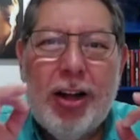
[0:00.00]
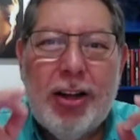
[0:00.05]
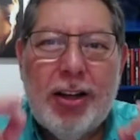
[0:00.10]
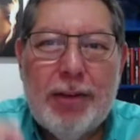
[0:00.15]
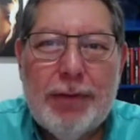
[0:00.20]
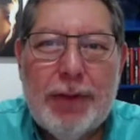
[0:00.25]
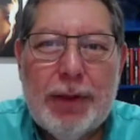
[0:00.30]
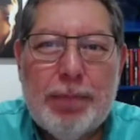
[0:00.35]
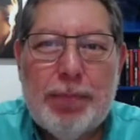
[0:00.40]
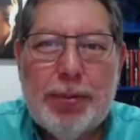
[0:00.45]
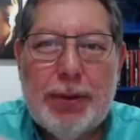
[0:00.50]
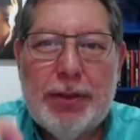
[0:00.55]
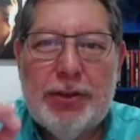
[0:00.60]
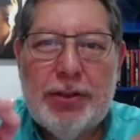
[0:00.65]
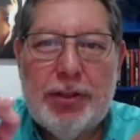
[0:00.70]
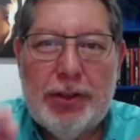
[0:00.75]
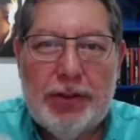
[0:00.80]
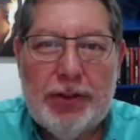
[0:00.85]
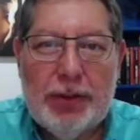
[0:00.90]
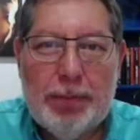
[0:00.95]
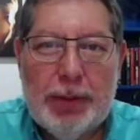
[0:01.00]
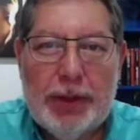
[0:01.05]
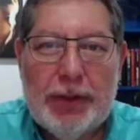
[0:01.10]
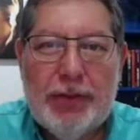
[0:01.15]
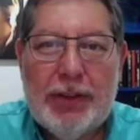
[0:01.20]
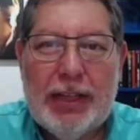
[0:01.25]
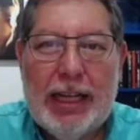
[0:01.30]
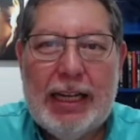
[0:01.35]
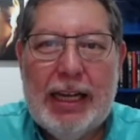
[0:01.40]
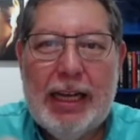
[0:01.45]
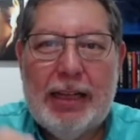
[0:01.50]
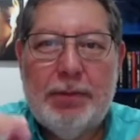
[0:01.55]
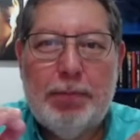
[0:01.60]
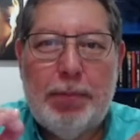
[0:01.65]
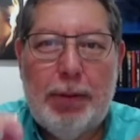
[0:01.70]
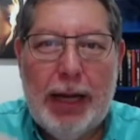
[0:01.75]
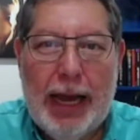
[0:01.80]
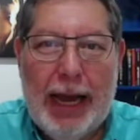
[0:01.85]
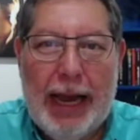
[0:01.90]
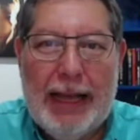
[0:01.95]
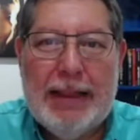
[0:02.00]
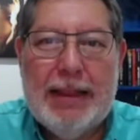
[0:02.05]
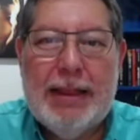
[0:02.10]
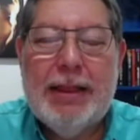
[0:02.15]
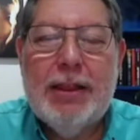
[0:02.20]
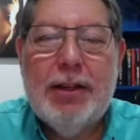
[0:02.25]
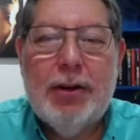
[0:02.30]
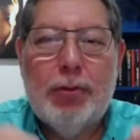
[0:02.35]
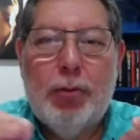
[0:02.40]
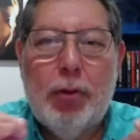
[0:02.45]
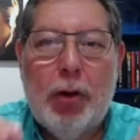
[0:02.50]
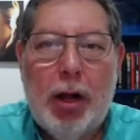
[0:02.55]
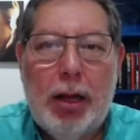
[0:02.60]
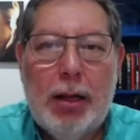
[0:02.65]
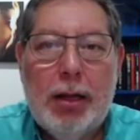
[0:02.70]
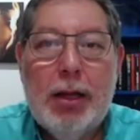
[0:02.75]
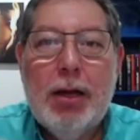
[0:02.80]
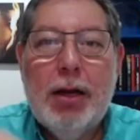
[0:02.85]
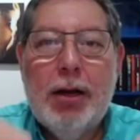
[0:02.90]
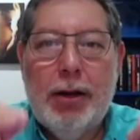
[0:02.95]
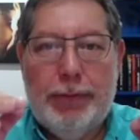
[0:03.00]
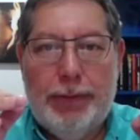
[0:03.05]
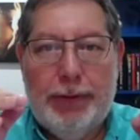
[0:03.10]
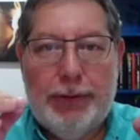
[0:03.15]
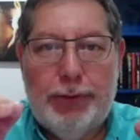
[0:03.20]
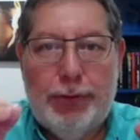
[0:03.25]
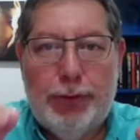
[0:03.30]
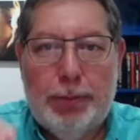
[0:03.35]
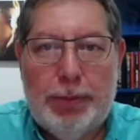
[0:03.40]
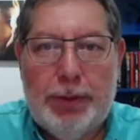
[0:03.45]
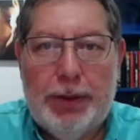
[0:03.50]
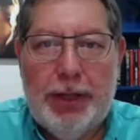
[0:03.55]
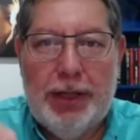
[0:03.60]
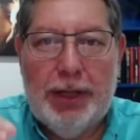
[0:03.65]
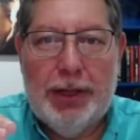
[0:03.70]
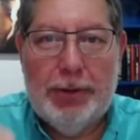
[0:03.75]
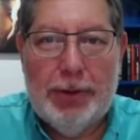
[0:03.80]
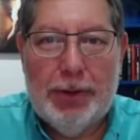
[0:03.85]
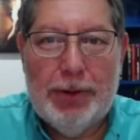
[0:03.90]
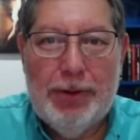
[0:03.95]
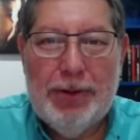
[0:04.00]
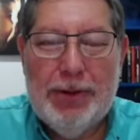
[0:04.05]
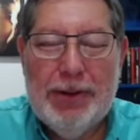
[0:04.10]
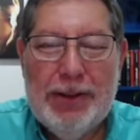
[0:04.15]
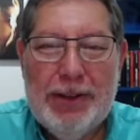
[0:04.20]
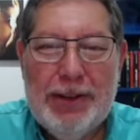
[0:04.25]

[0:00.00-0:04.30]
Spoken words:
of the participants that had played the role of a superhero